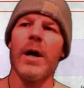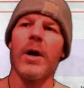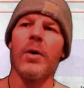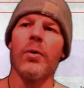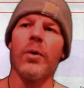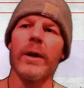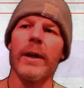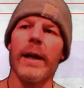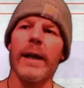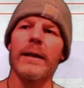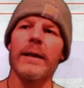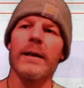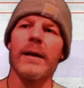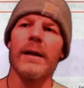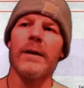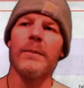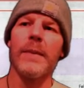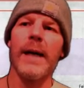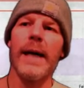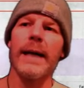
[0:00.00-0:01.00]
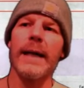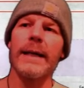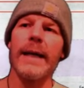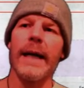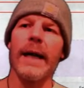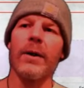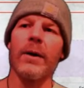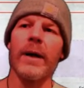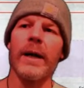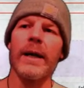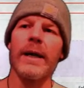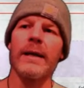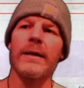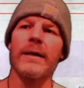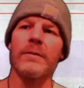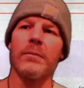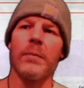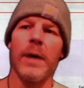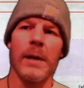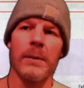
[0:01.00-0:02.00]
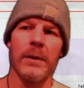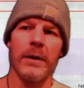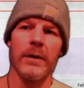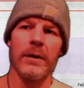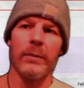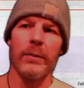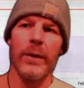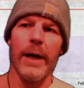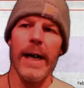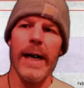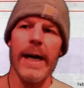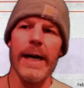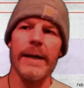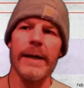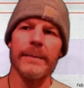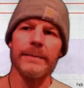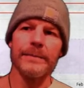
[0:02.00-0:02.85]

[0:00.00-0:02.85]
We like to come back down and kiss mama goodbye.